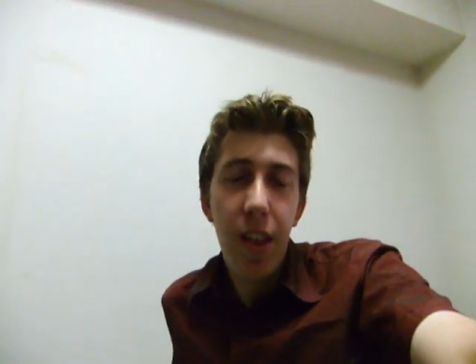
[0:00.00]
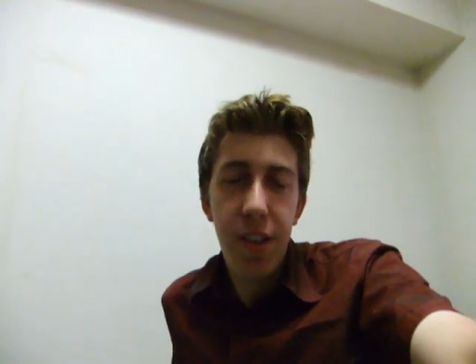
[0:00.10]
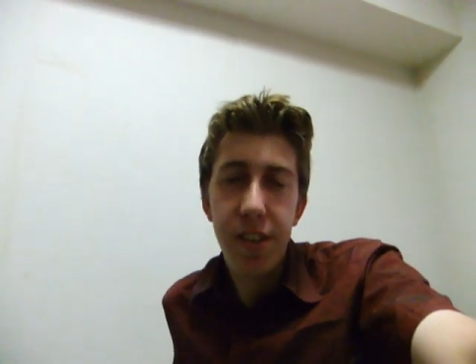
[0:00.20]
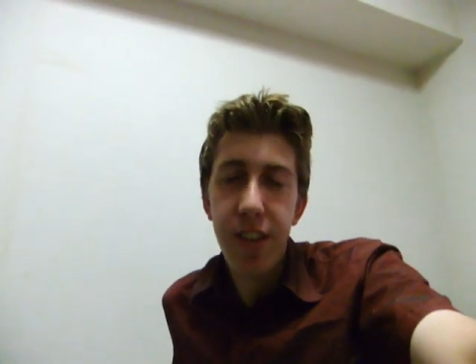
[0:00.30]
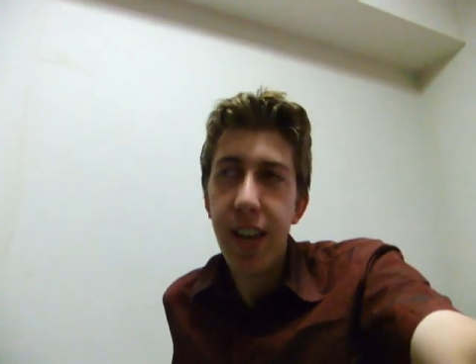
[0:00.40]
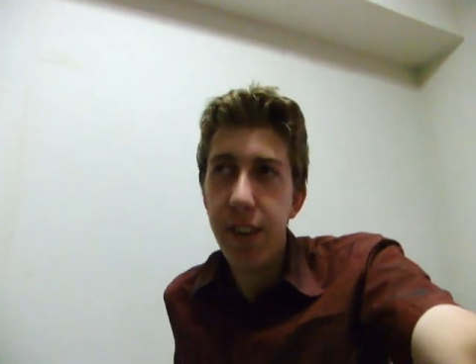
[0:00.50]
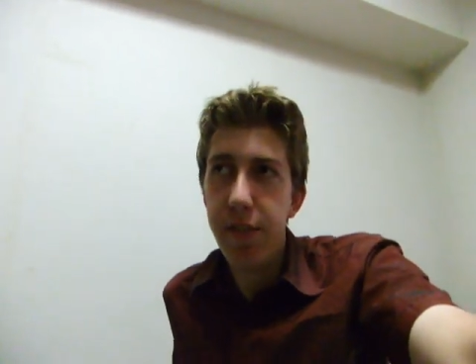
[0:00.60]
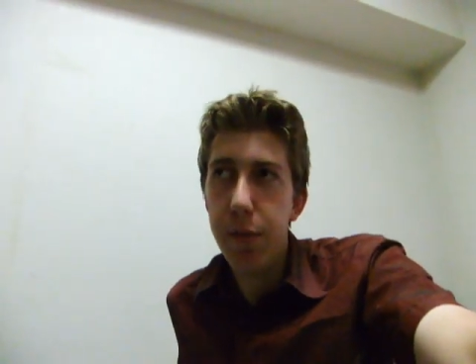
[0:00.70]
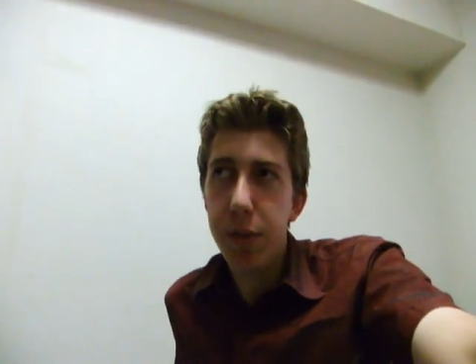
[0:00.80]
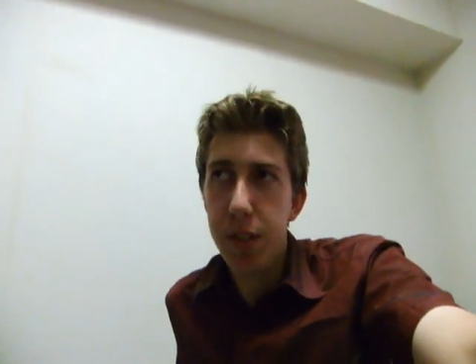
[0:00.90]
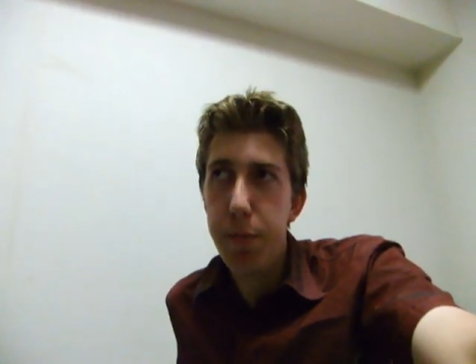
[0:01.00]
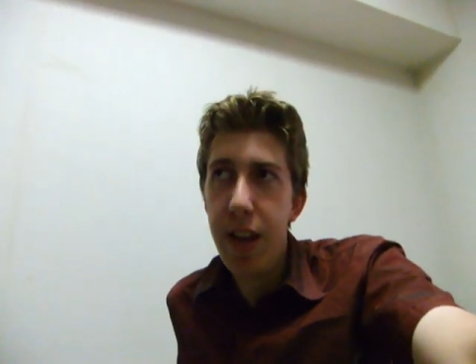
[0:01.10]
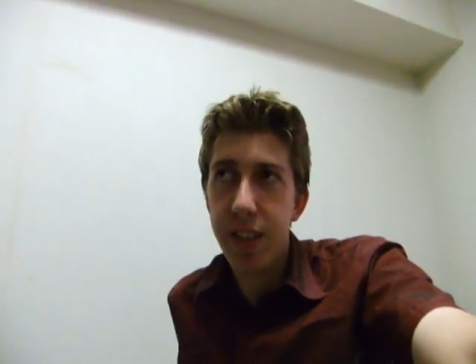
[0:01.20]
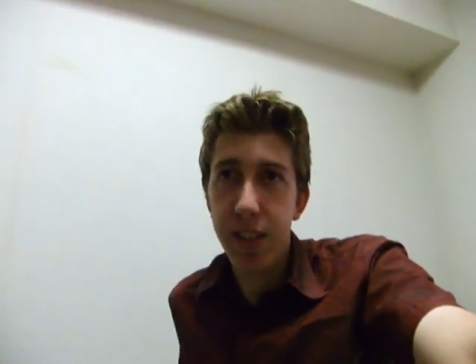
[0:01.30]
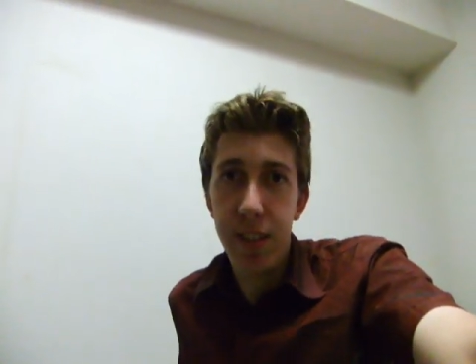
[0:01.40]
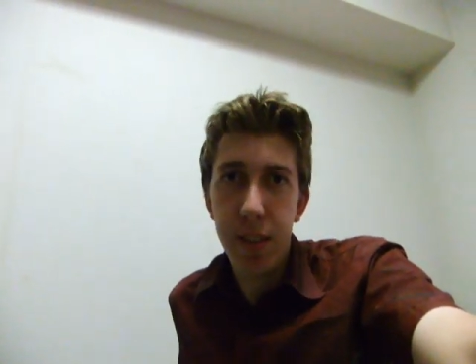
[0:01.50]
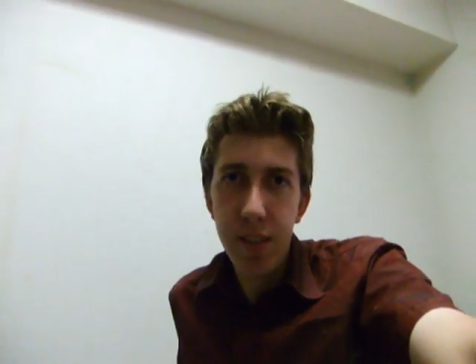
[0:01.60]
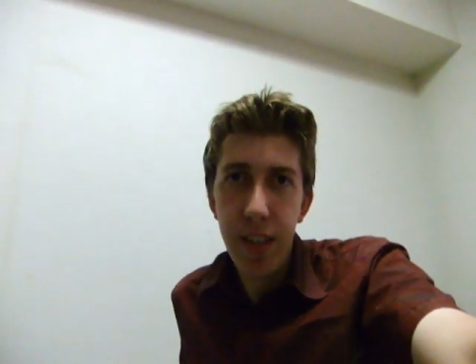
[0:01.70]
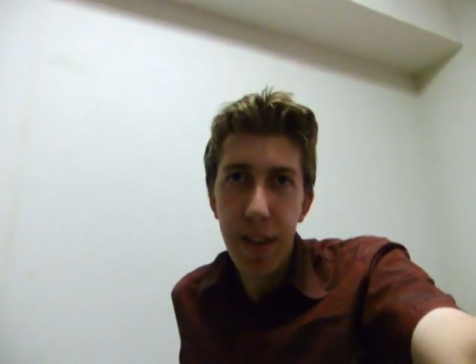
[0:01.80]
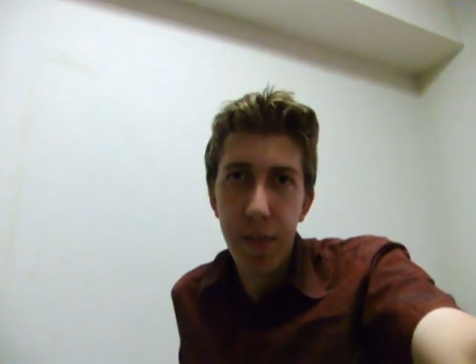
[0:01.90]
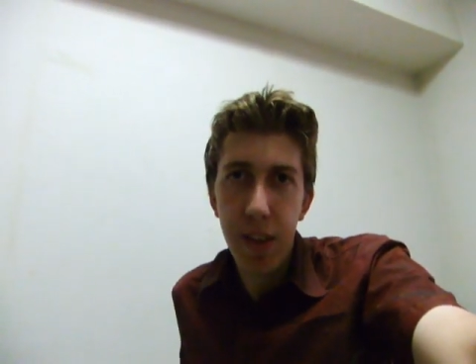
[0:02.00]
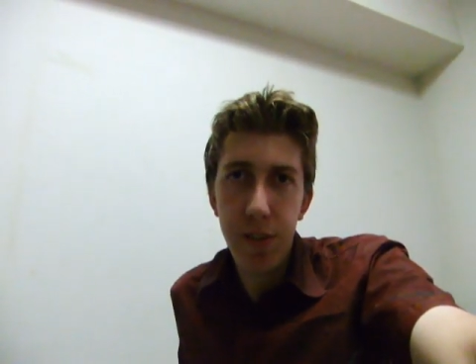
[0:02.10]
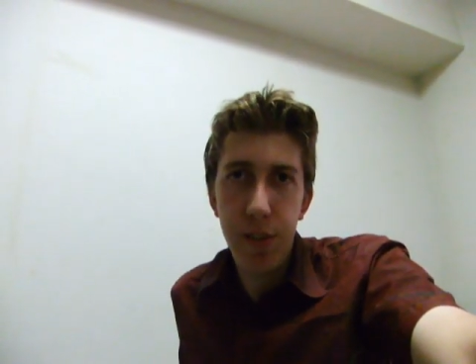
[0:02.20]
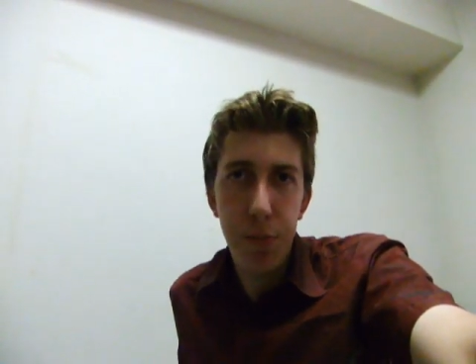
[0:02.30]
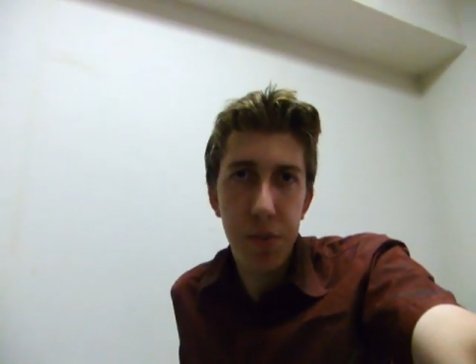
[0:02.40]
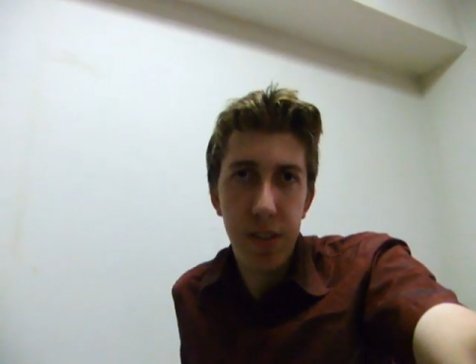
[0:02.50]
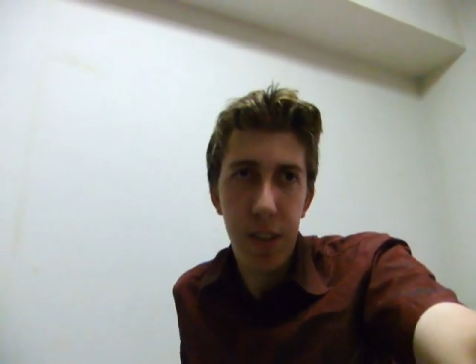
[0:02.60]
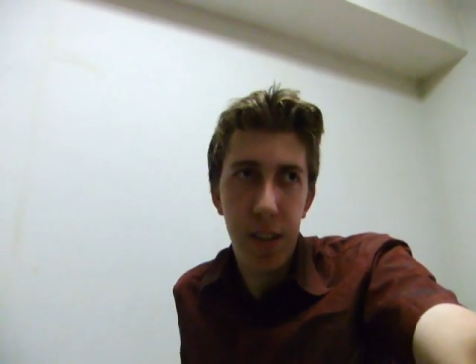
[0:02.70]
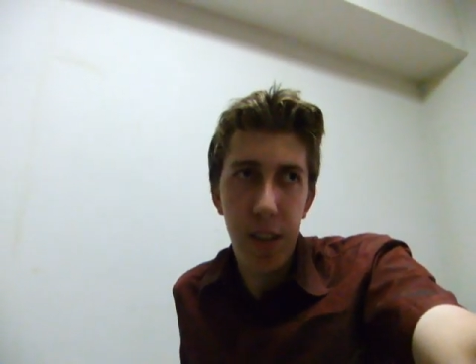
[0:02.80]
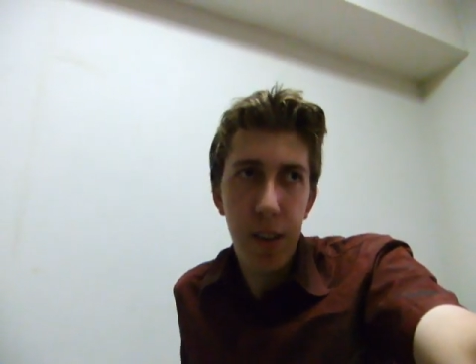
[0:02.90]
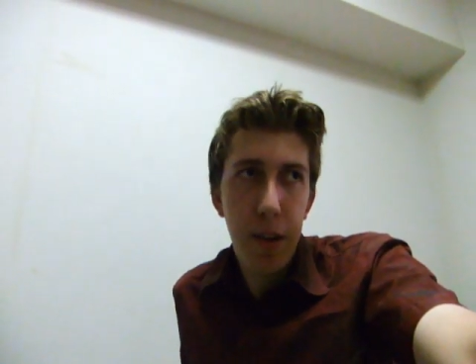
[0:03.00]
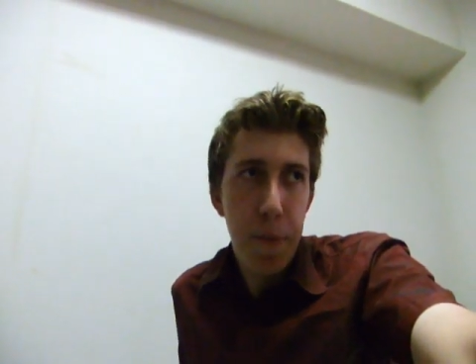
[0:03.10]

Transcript: The second film is the best because it doesn't have that stupid scene in,